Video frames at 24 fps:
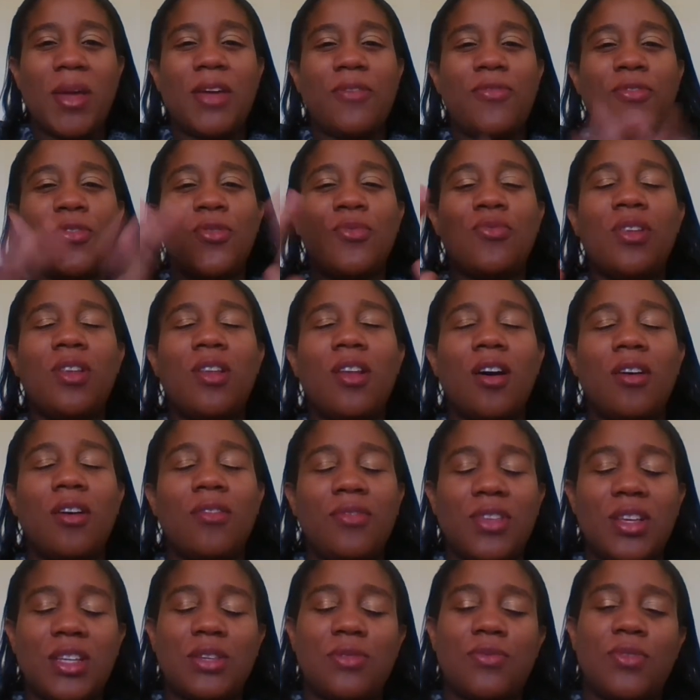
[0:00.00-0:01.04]
If you've
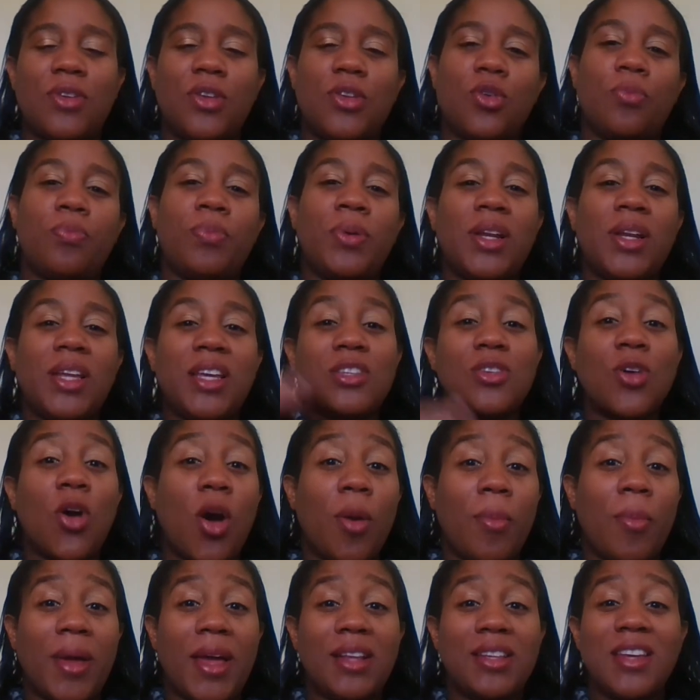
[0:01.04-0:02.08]
loved this video, please
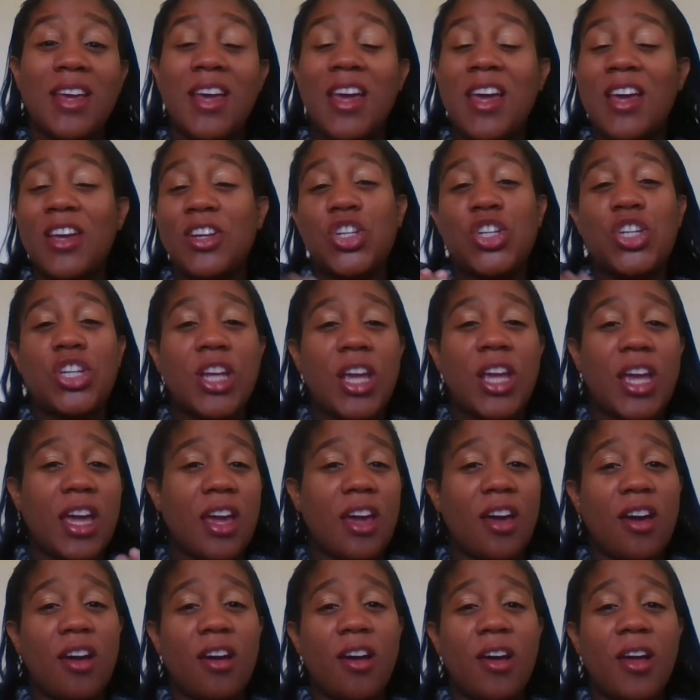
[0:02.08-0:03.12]
comment,
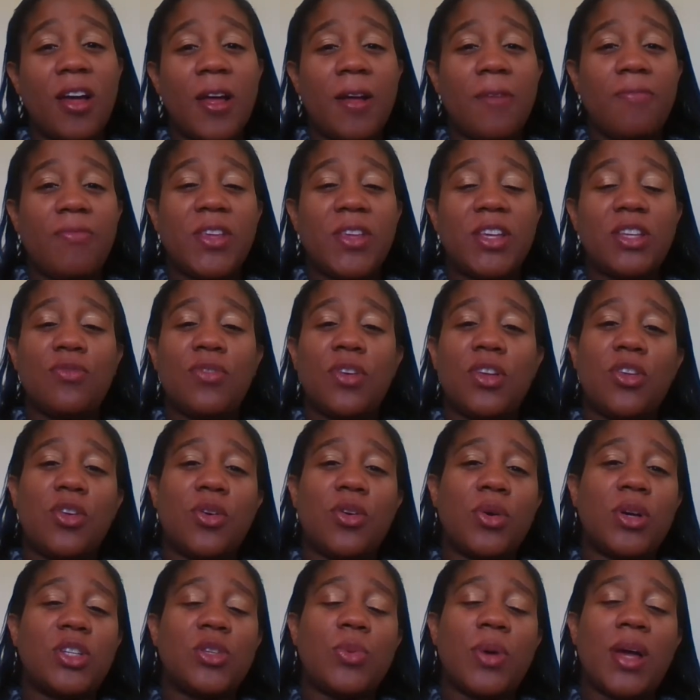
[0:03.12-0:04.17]
share this
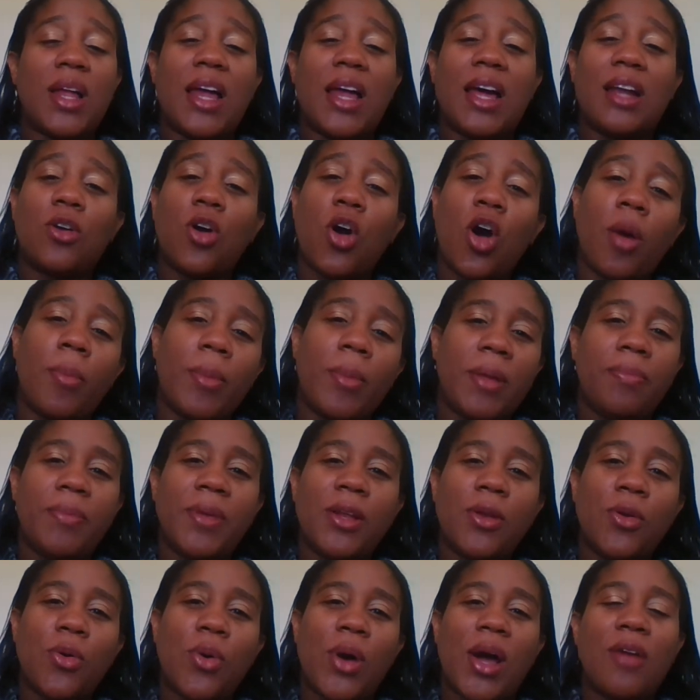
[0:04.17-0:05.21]
video as well, and comment
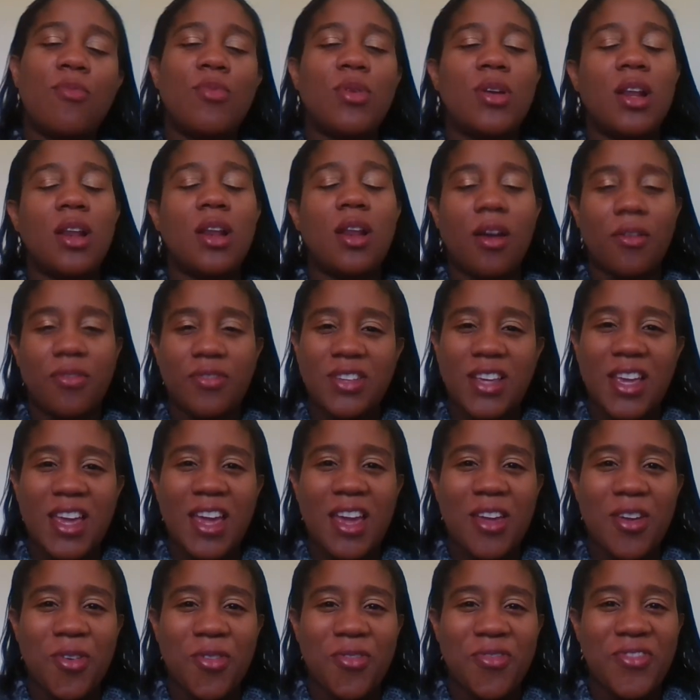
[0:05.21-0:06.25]
below. I would love to
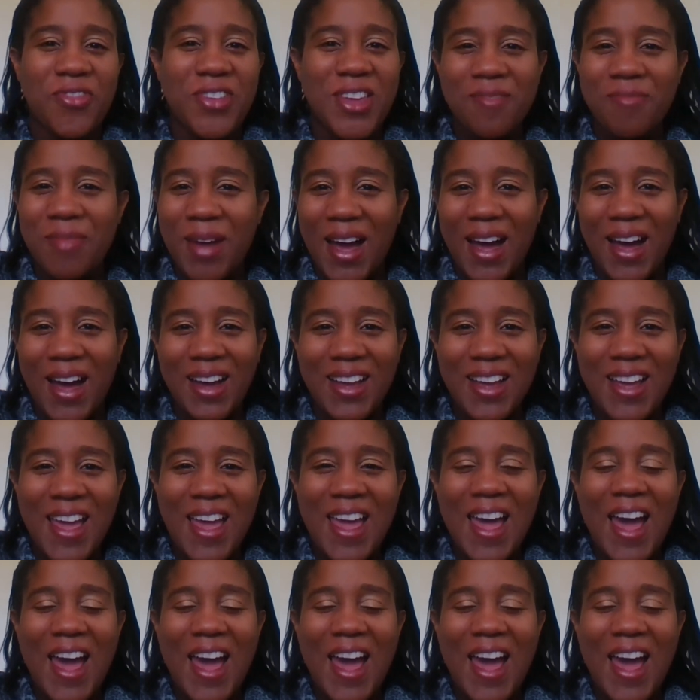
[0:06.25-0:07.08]
hear your feedback.